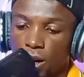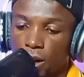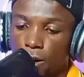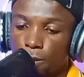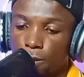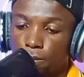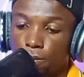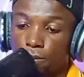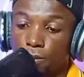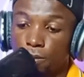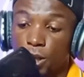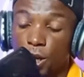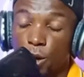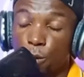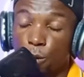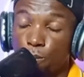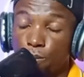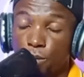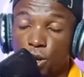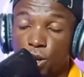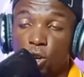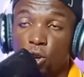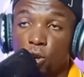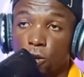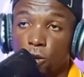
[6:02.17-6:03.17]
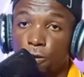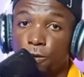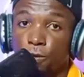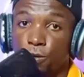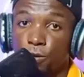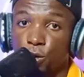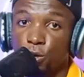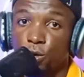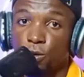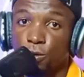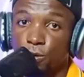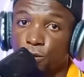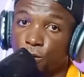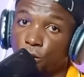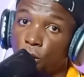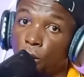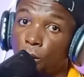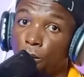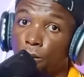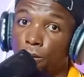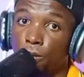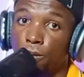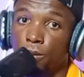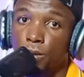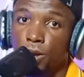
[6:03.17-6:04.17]
1 million views
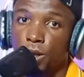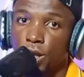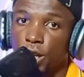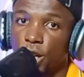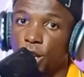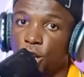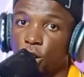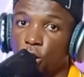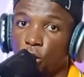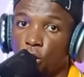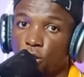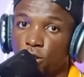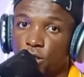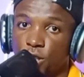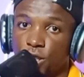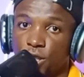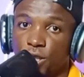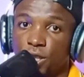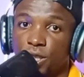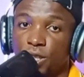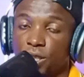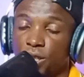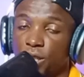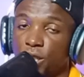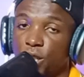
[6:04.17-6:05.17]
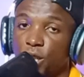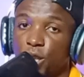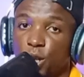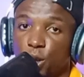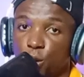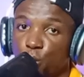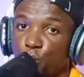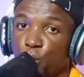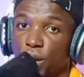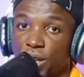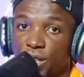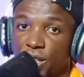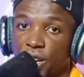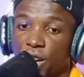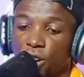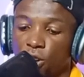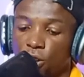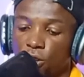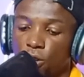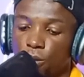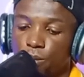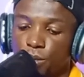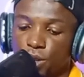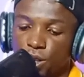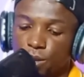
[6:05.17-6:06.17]
from a country where the
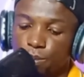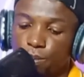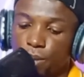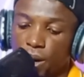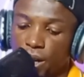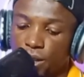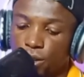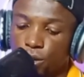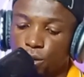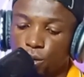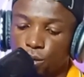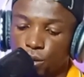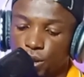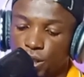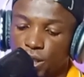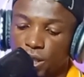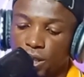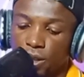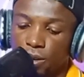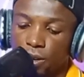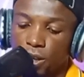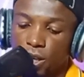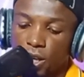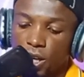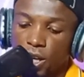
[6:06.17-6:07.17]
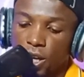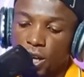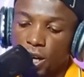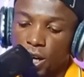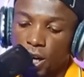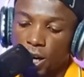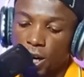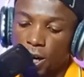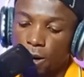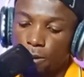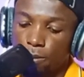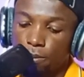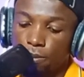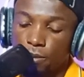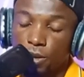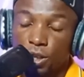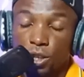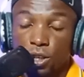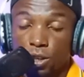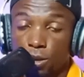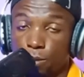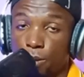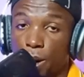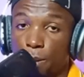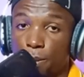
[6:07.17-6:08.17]
economy is bad. Okay,
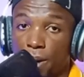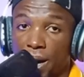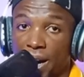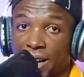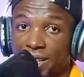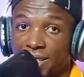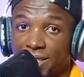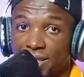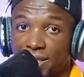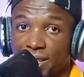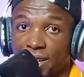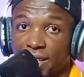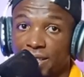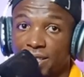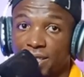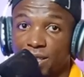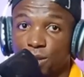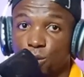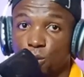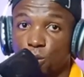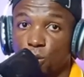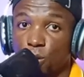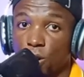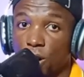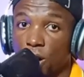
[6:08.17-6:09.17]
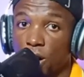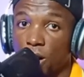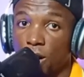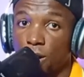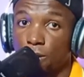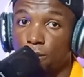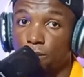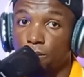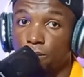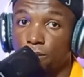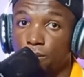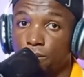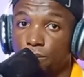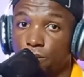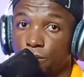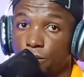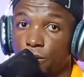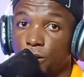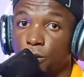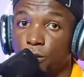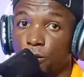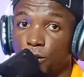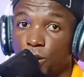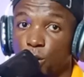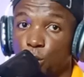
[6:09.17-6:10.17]
remember I said
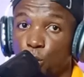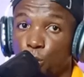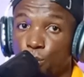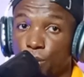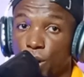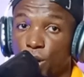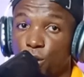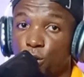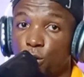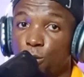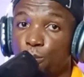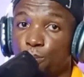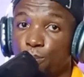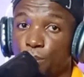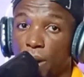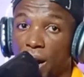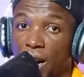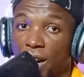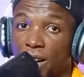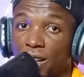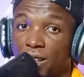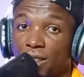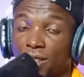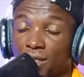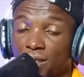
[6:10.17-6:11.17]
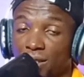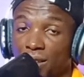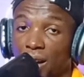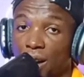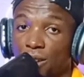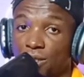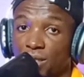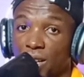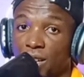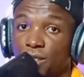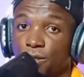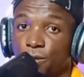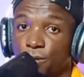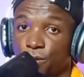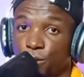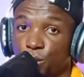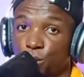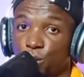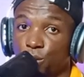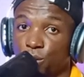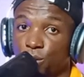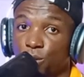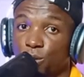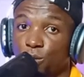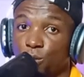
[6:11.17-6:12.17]
they will pay you per 1,000
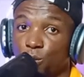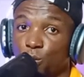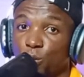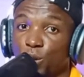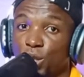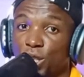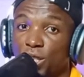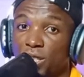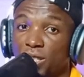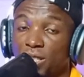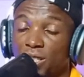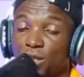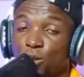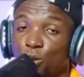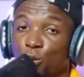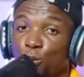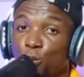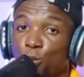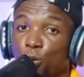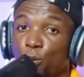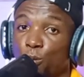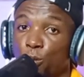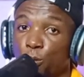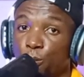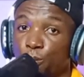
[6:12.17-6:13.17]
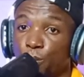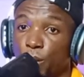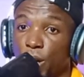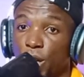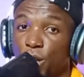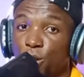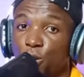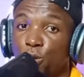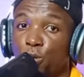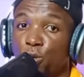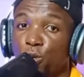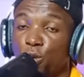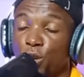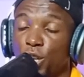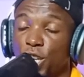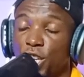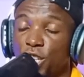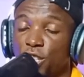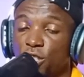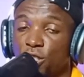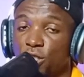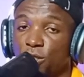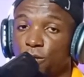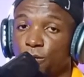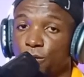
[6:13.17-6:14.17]
views, which is they'll pay you
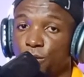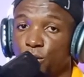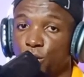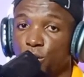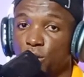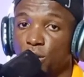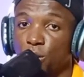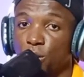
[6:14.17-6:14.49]
each